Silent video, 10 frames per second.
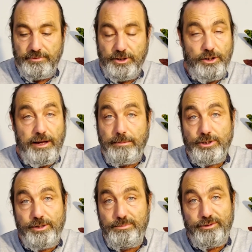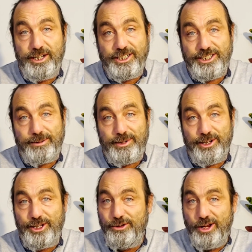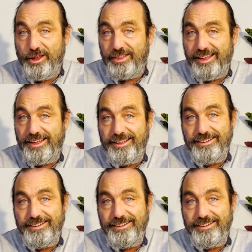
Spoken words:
And you're absolutely brilliant, Gemini. You know that.